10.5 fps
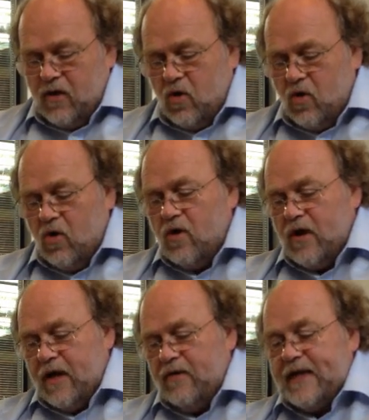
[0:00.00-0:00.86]

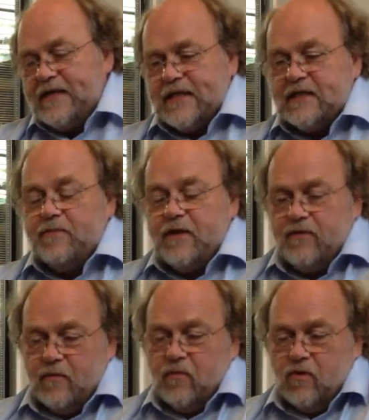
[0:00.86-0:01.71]
or they tend to
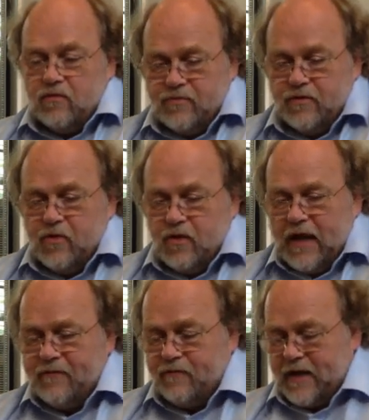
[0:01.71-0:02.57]
be the more
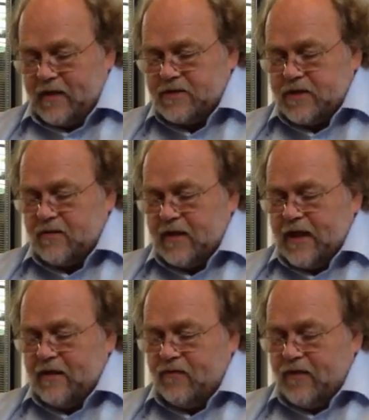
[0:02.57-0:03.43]
left wing. So you
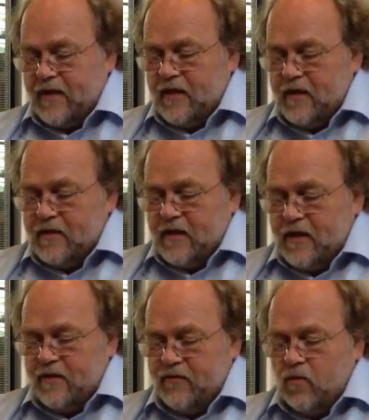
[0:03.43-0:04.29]
get the
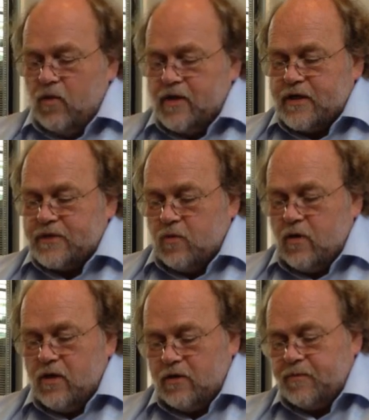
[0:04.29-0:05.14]
Workers'
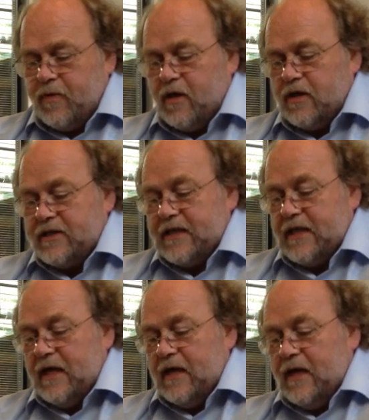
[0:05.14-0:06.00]
World
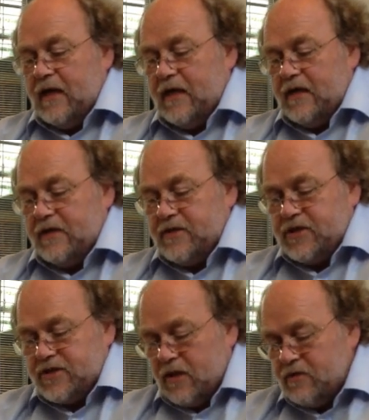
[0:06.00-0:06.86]
Party,
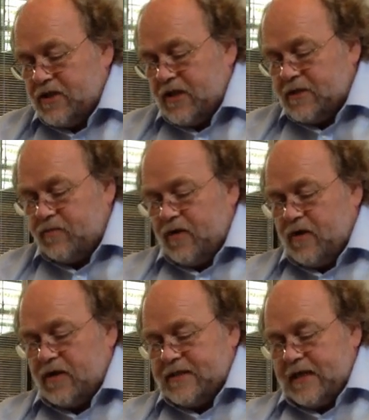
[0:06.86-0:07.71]
the Socialist
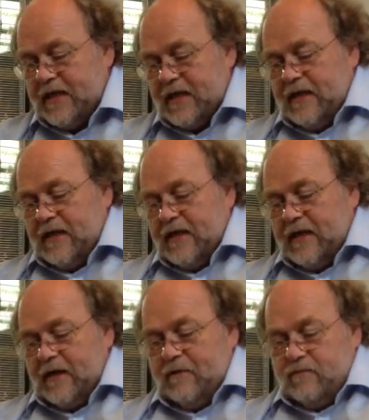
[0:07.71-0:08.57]
Party,
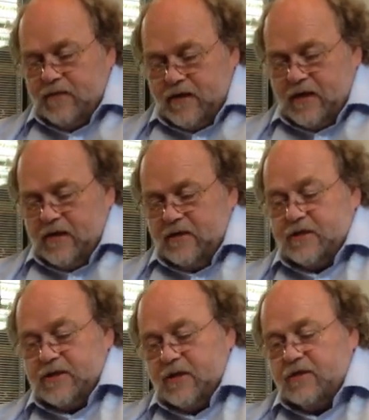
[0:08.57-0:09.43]

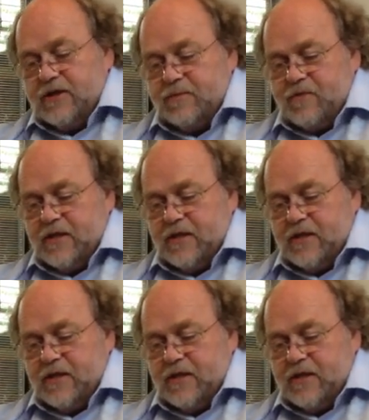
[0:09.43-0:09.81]
another Socialist